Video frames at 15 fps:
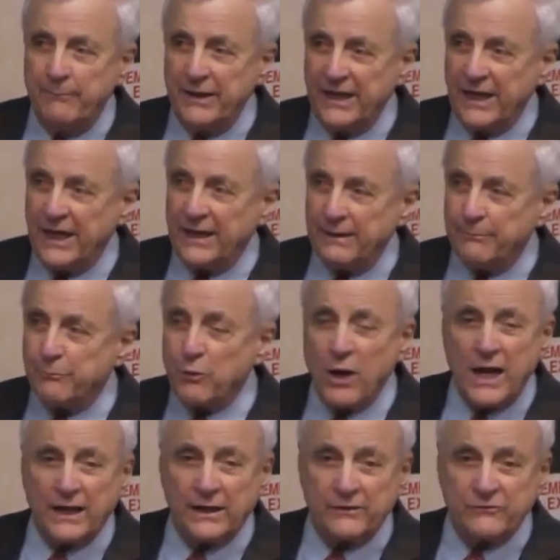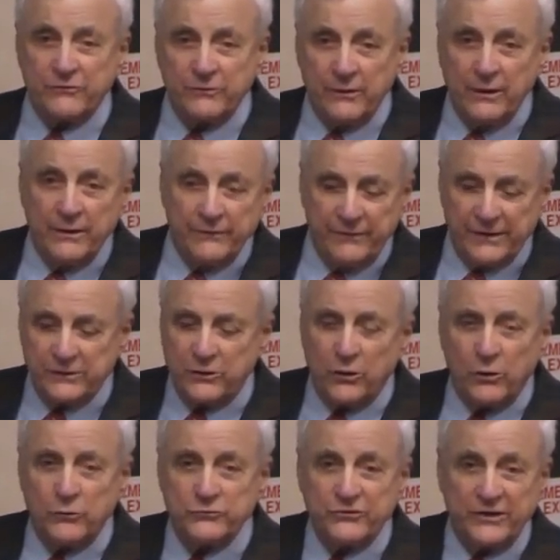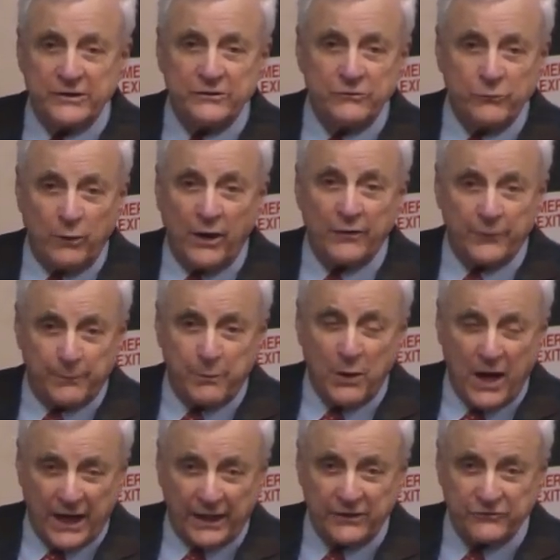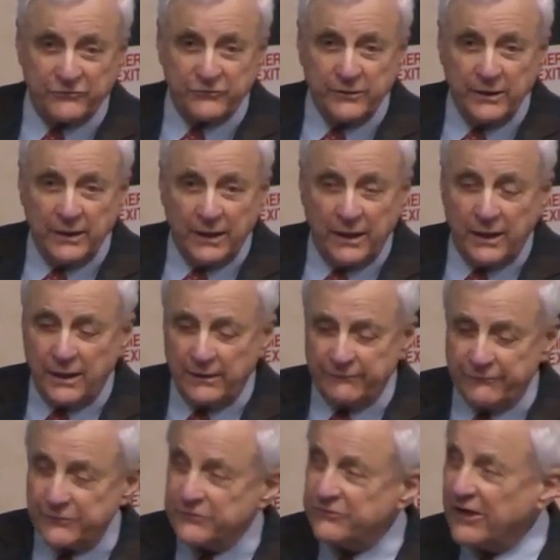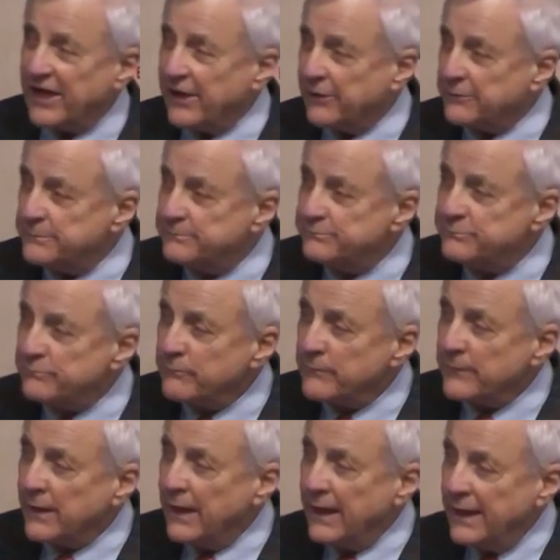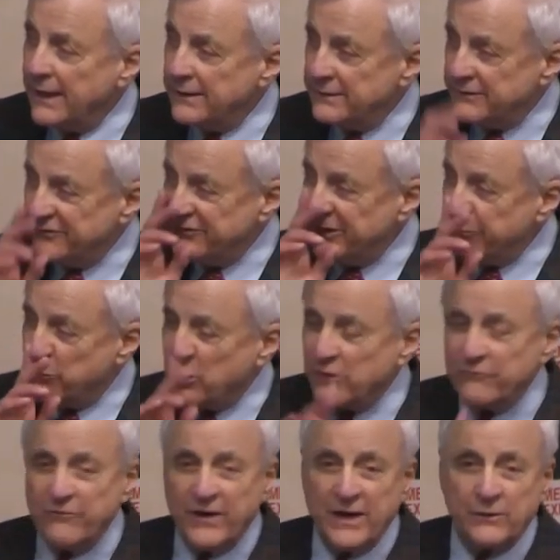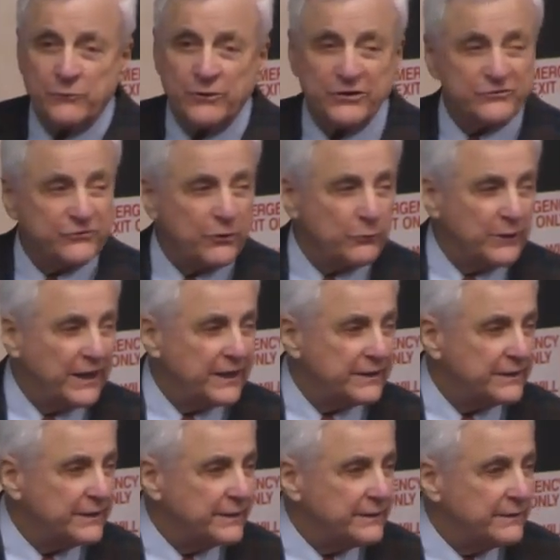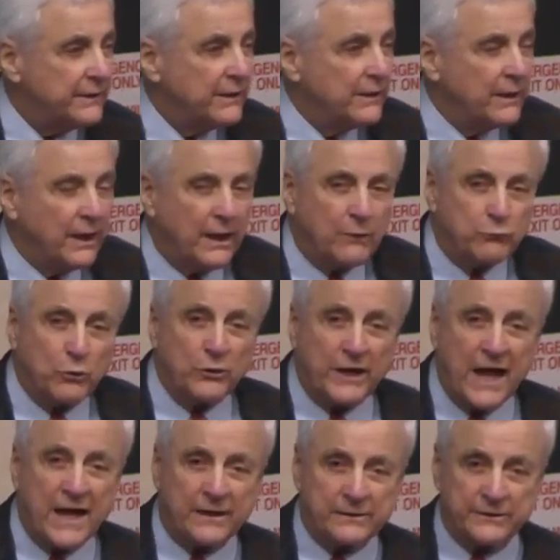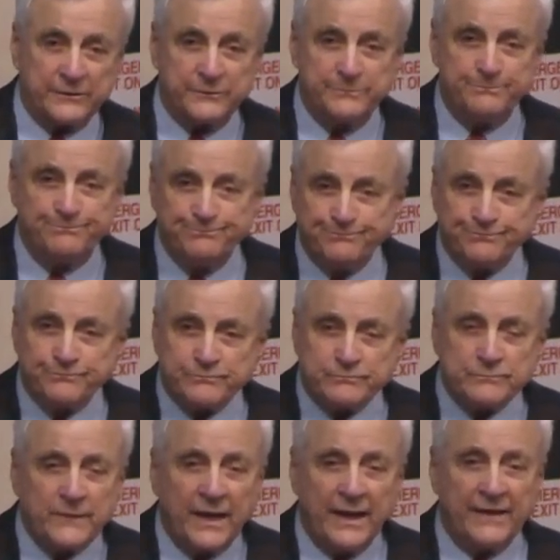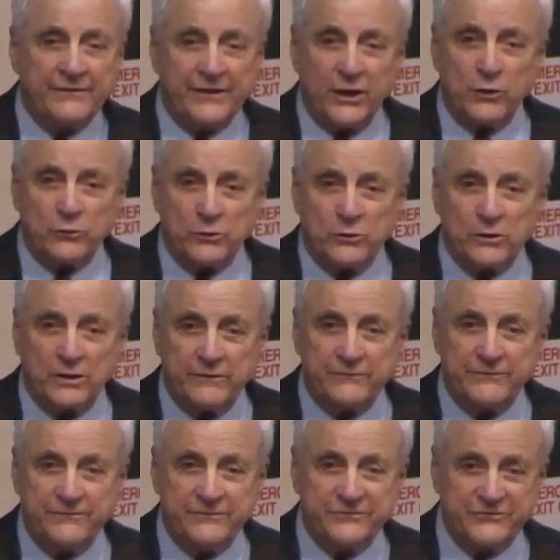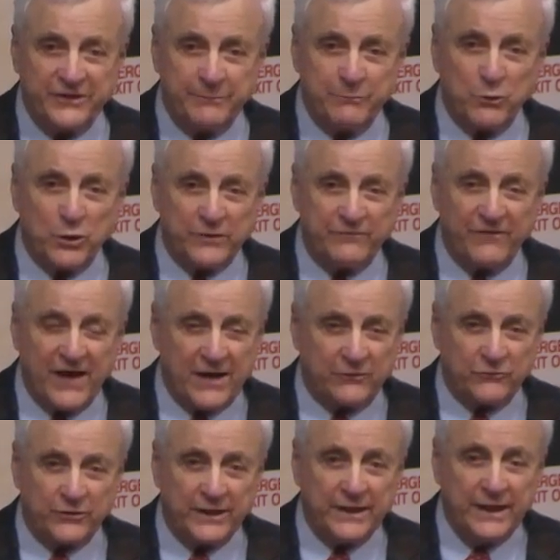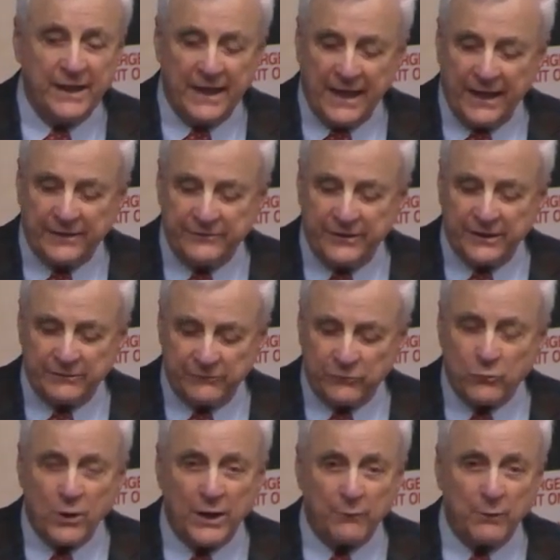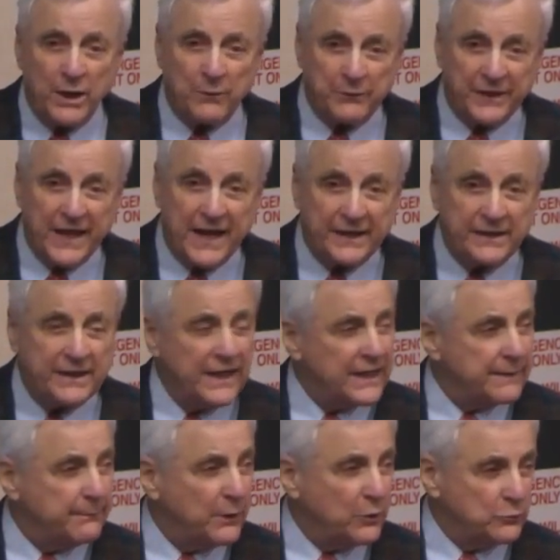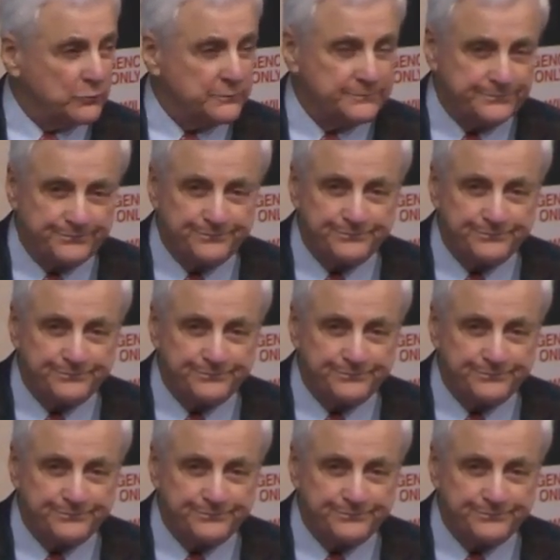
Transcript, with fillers: be a product that goes into other products uh, for sale. And Seaboard Foundry is located in uh, Rhode Island. And the owner of Seaboard Foundry had done quite well with that, and he had a boat